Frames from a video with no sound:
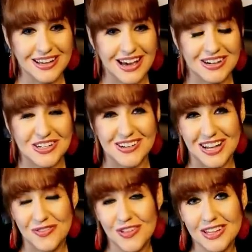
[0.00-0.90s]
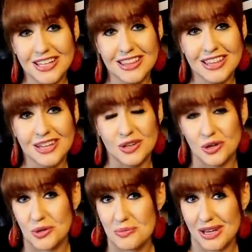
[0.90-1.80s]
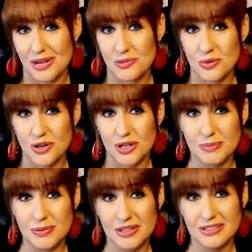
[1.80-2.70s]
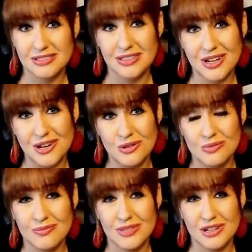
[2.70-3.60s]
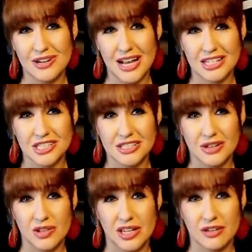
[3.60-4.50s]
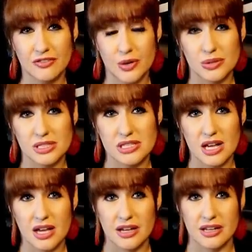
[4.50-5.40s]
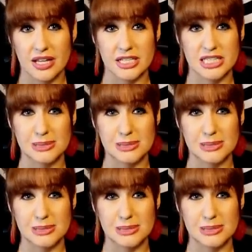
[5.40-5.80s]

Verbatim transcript: I don't know. I feel like they could have made it work, but no, they're actually only going to focus on a